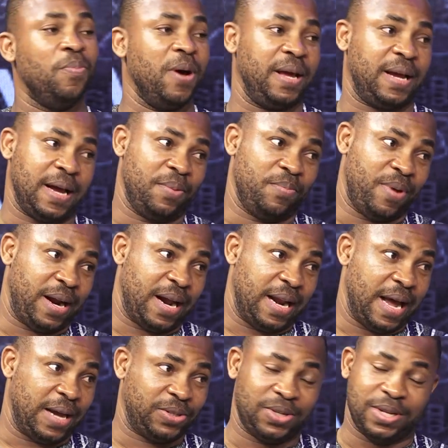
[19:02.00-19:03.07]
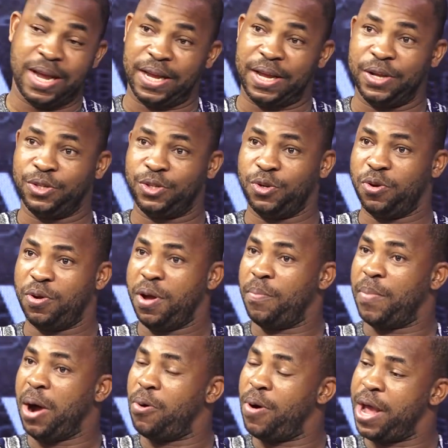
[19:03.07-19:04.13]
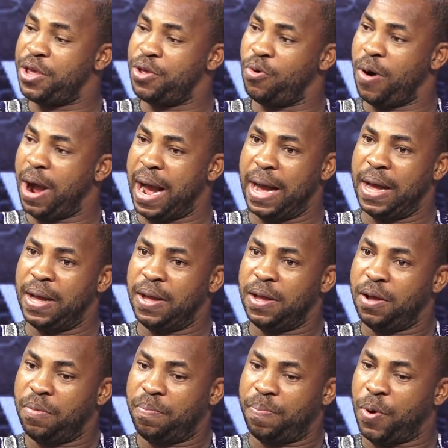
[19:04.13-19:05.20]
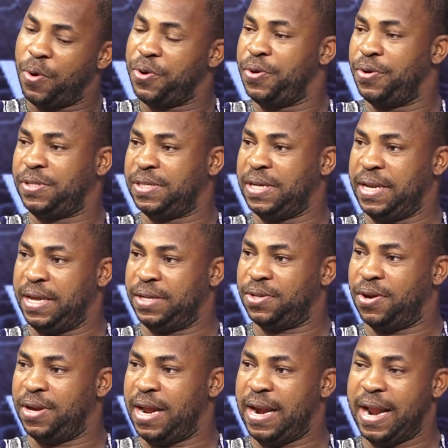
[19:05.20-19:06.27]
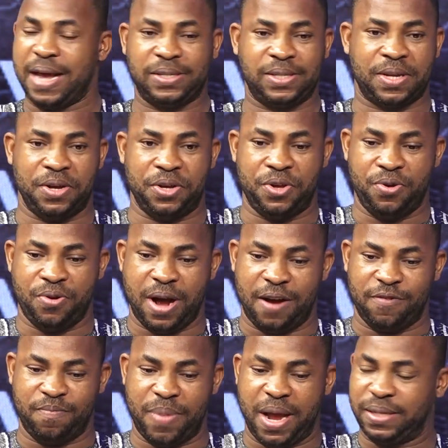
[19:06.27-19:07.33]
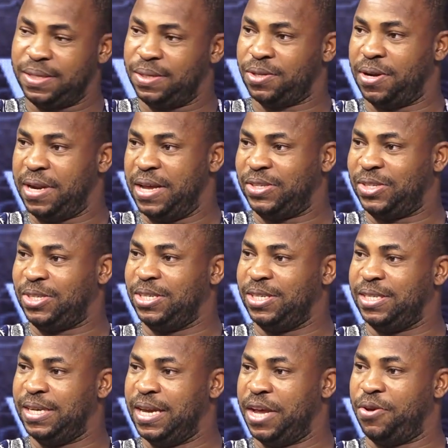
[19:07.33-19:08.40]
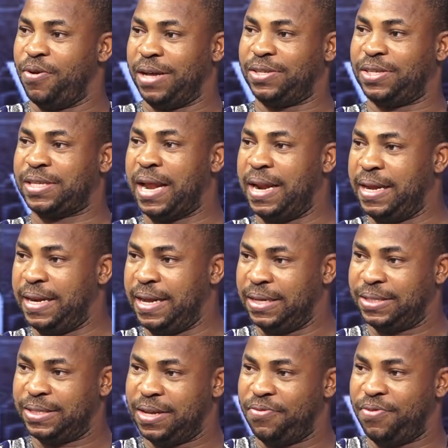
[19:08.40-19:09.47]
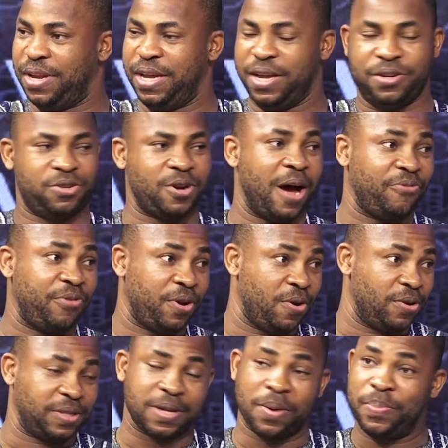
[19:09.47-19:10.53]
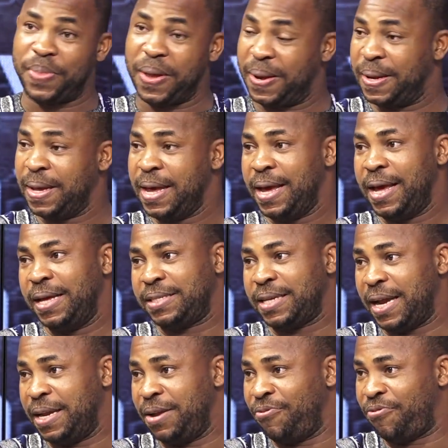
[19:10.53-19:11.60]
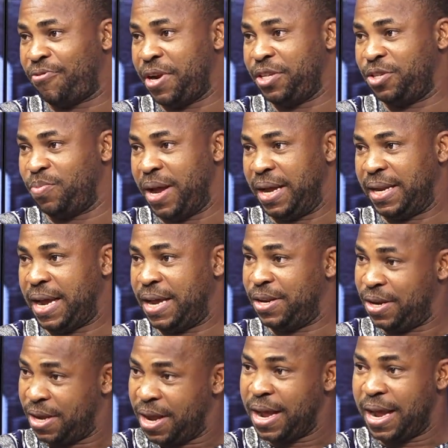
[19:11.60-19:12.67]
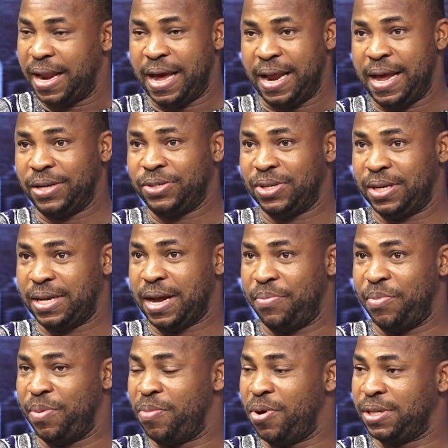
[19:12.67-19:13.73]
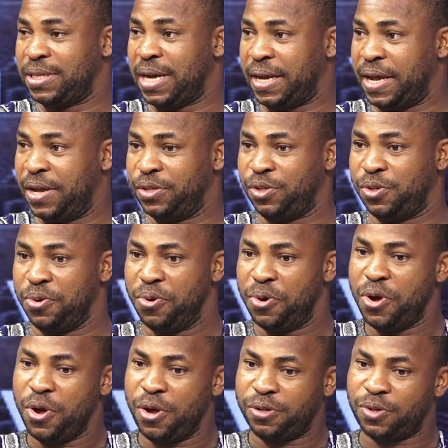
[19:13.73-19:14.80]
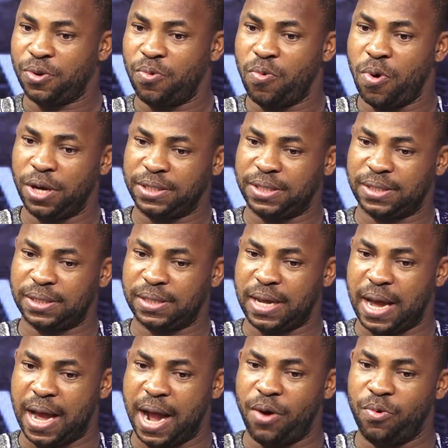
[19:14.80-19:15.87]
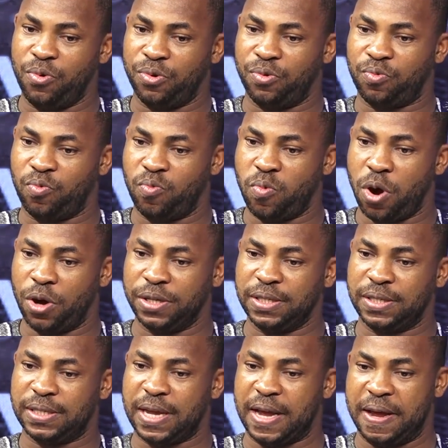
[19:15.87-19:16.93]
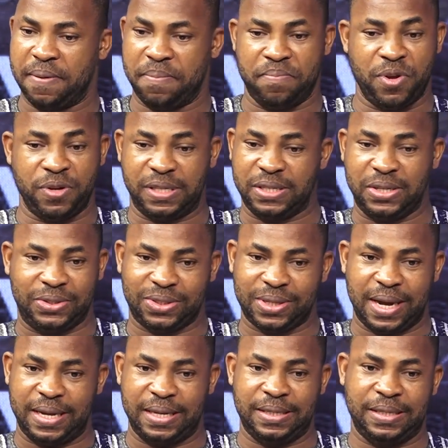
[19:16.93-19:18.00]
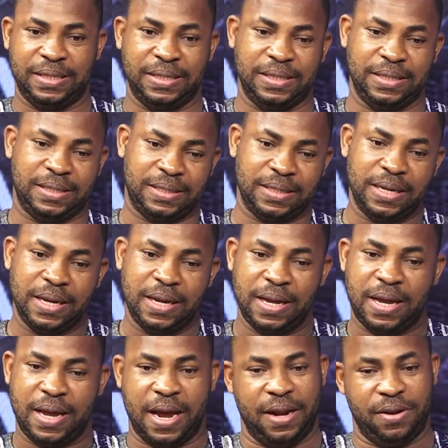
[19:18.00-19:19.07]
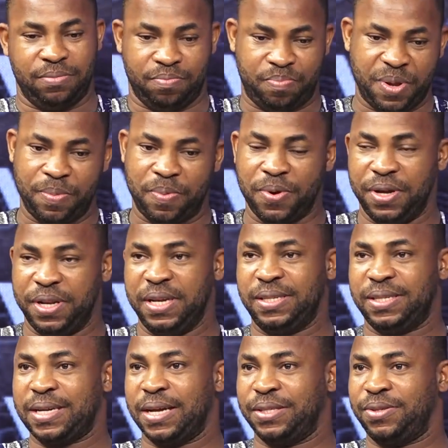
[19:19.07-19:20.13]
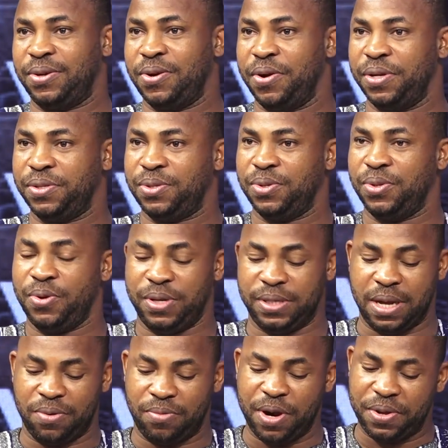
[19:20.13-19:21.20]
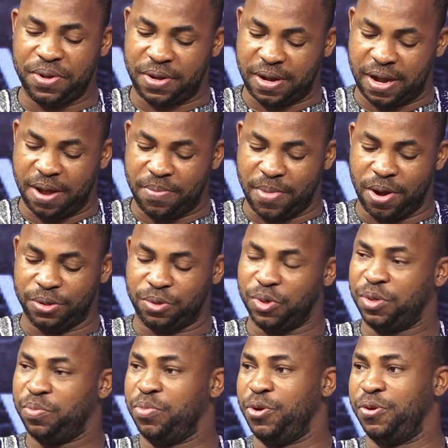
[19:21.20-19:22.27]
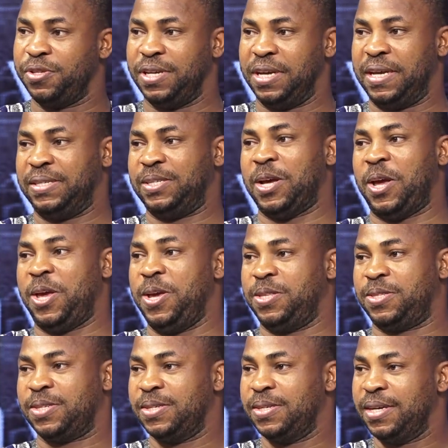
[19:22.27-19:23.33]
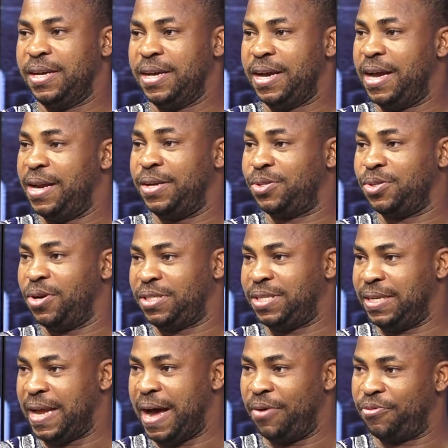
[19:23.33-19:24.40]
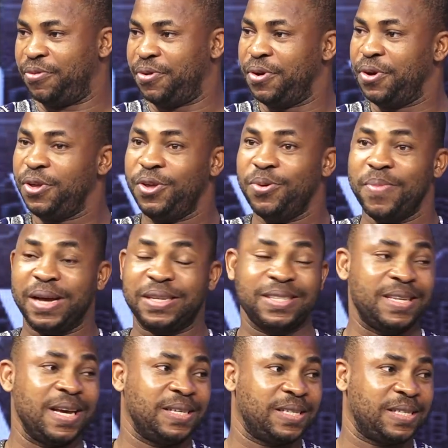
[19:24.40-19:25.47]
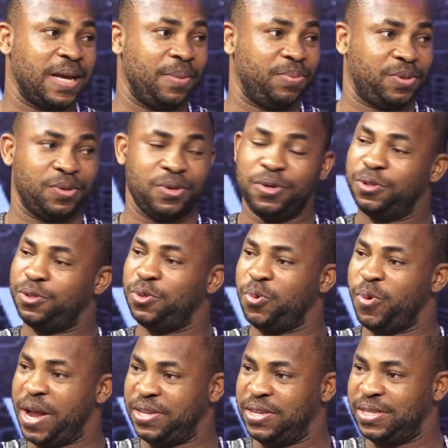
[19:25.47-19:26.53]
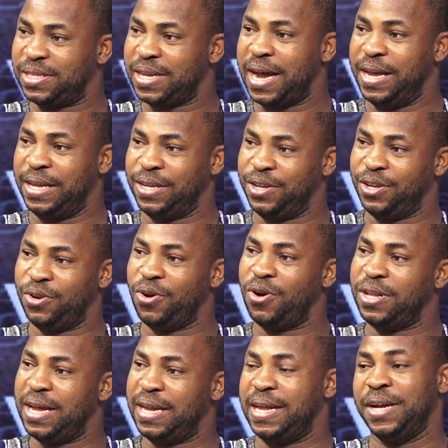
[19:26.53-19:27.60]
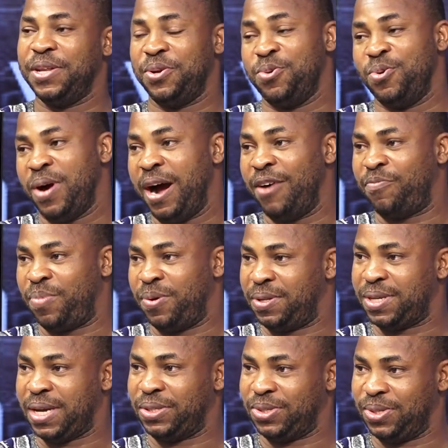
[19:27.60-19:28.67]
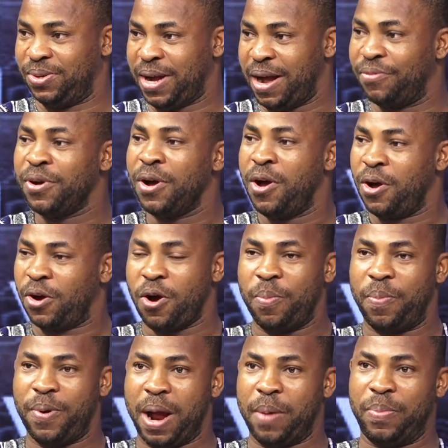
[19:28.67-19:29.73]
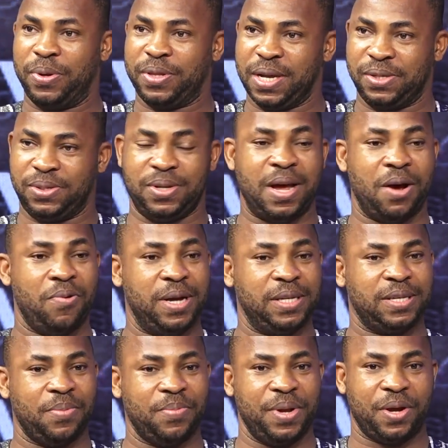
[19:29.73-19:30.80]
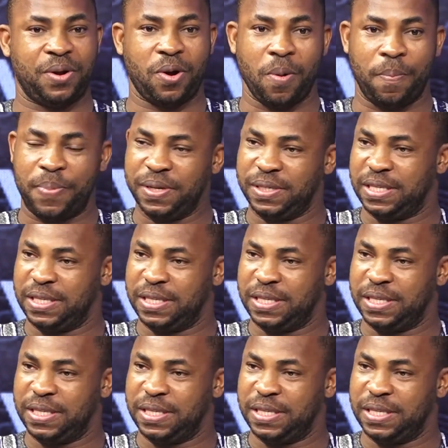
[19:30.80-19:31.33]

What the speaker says: can bring an action against you. But where you are producing it on a large scale, you have bent it on a CD and you are selling it even in traffic or something, it's an infringement, and an action can be brought against you. So what I would want musicians and people in this category to know is that when you come out with music, it's a hit. It is not enough. You must take steps to register it in order that you have protection. You have copyright protection, so that when somebody copies the